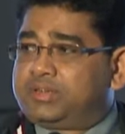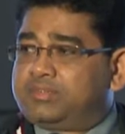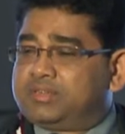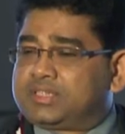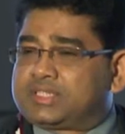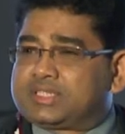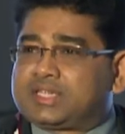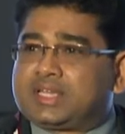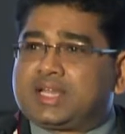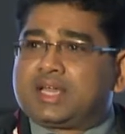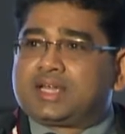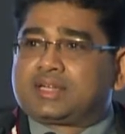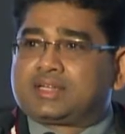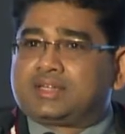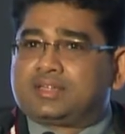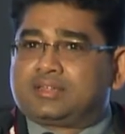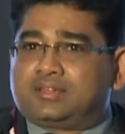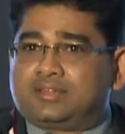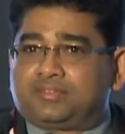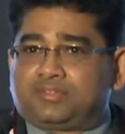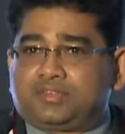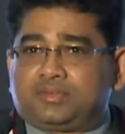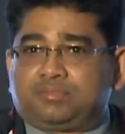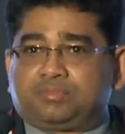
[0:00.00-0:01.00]
give a slightly
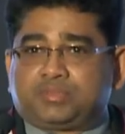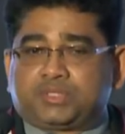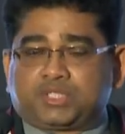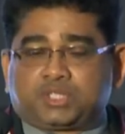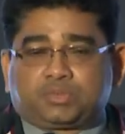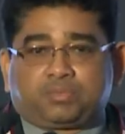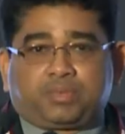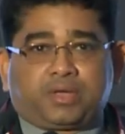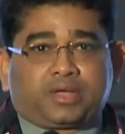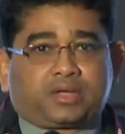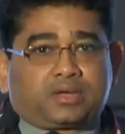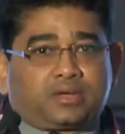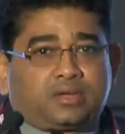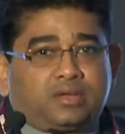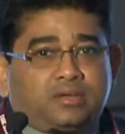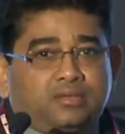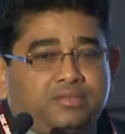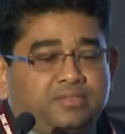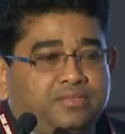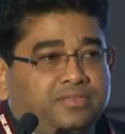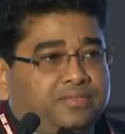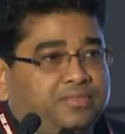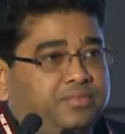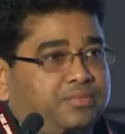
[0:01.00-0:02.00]
different
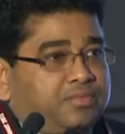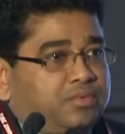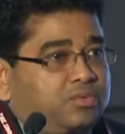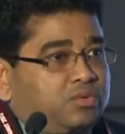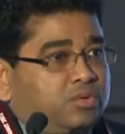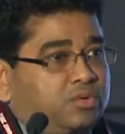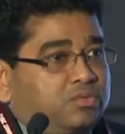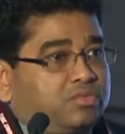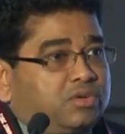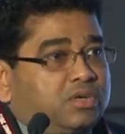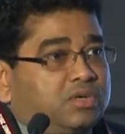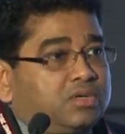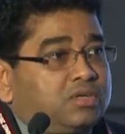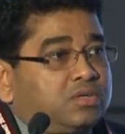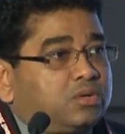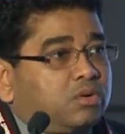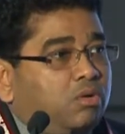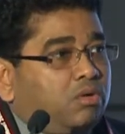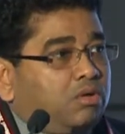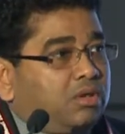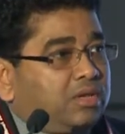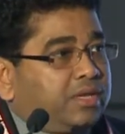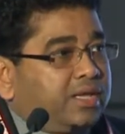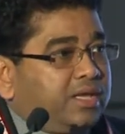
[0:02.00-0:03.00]
perspective. You've heard
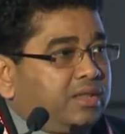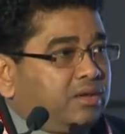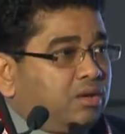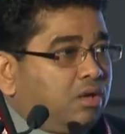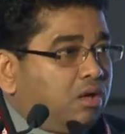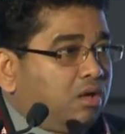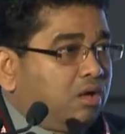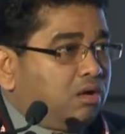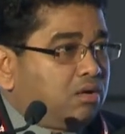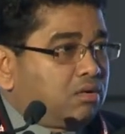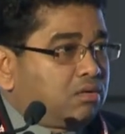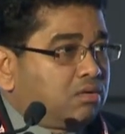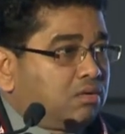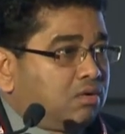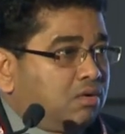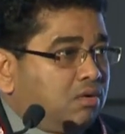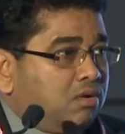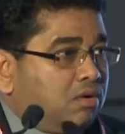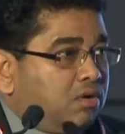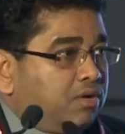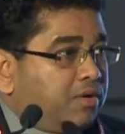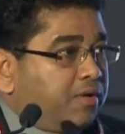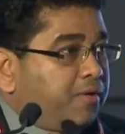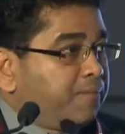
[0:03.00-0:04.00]
all day long
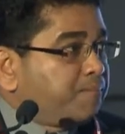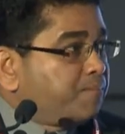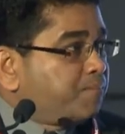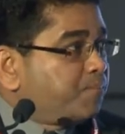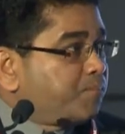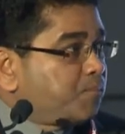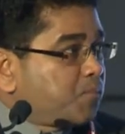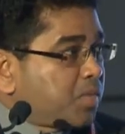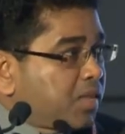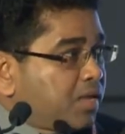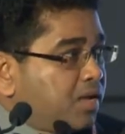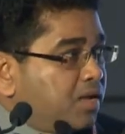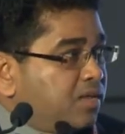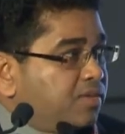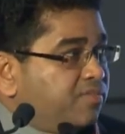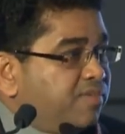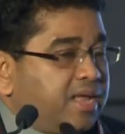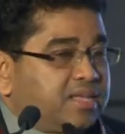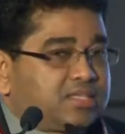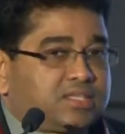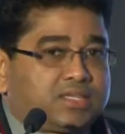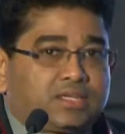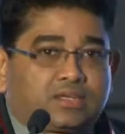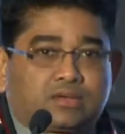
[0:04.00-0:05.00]
on
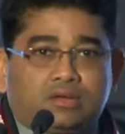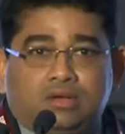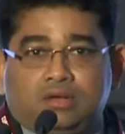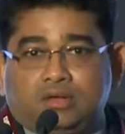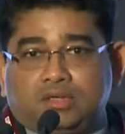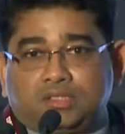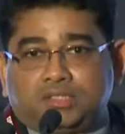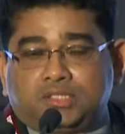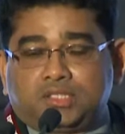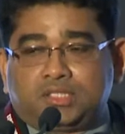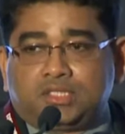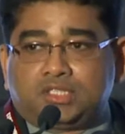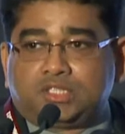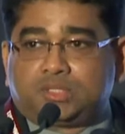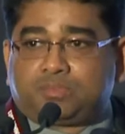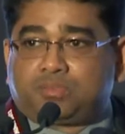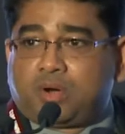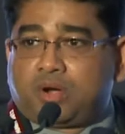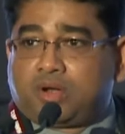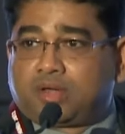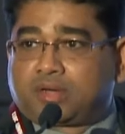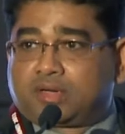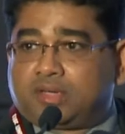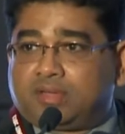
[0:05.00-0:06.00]
advanced technologies,
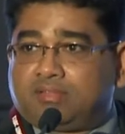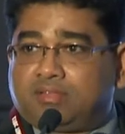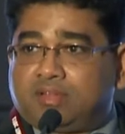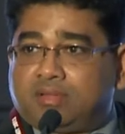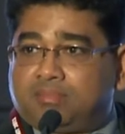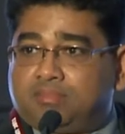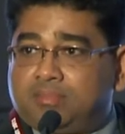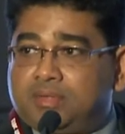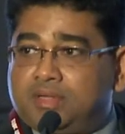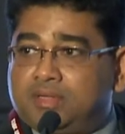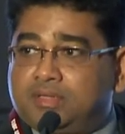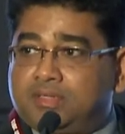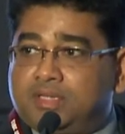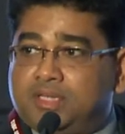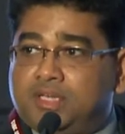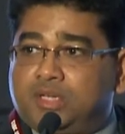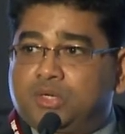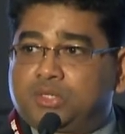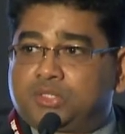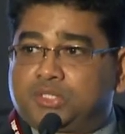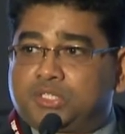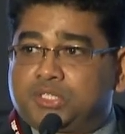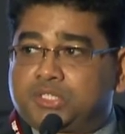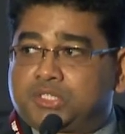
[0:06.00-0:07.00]
product development, the
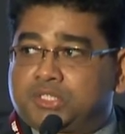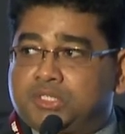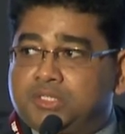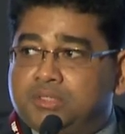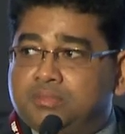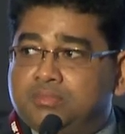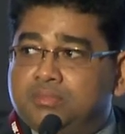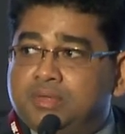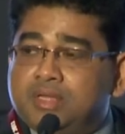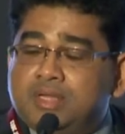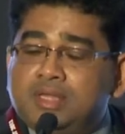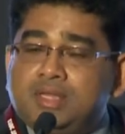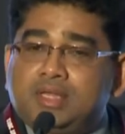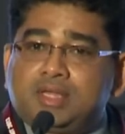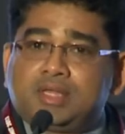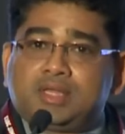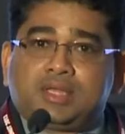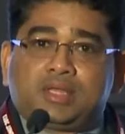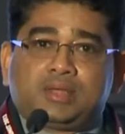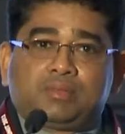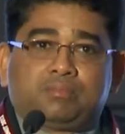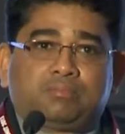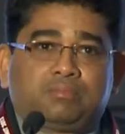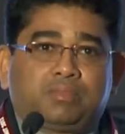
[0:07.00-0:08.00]
ecosystem,
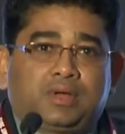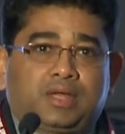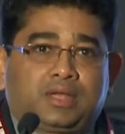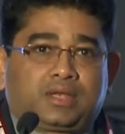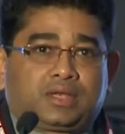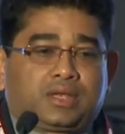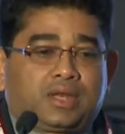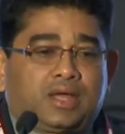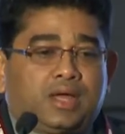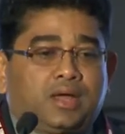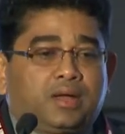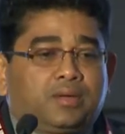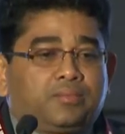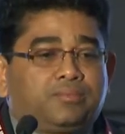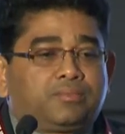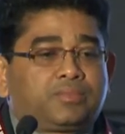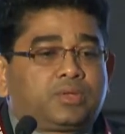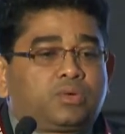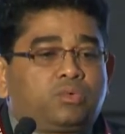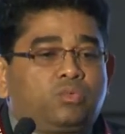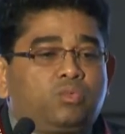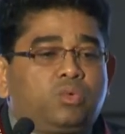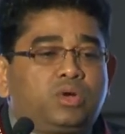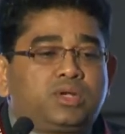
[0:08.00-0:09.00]
but
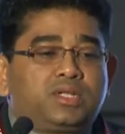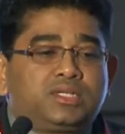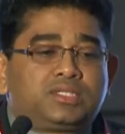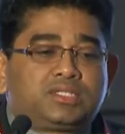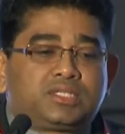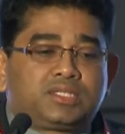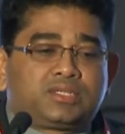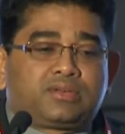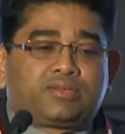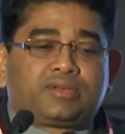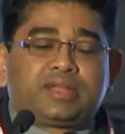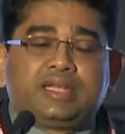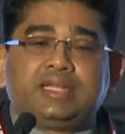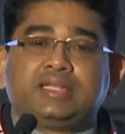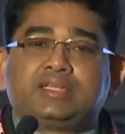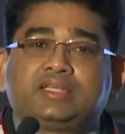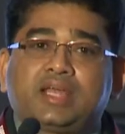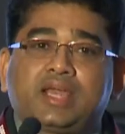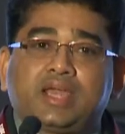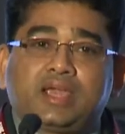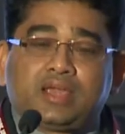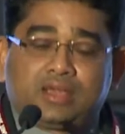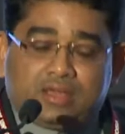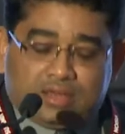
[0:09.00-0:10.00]
what does it really
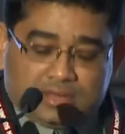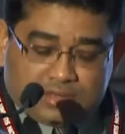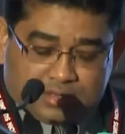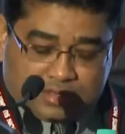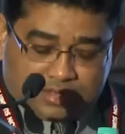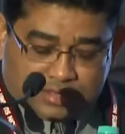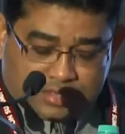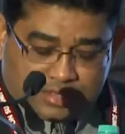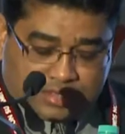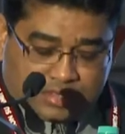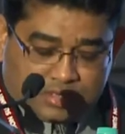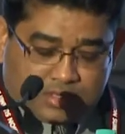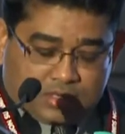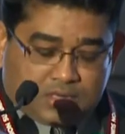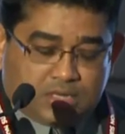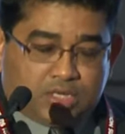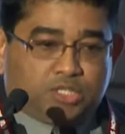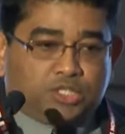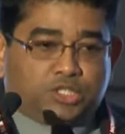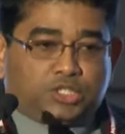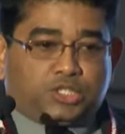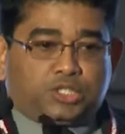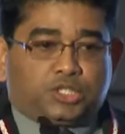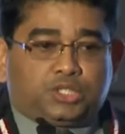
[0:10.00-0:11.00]
take
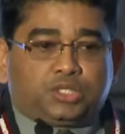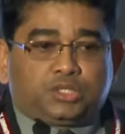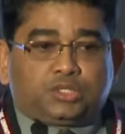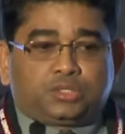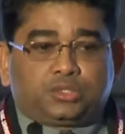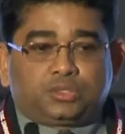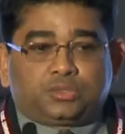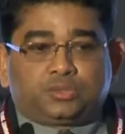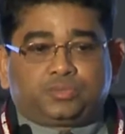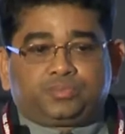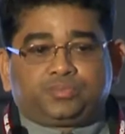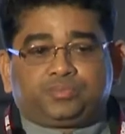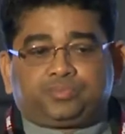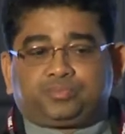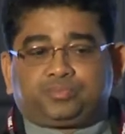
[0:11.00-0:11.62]
to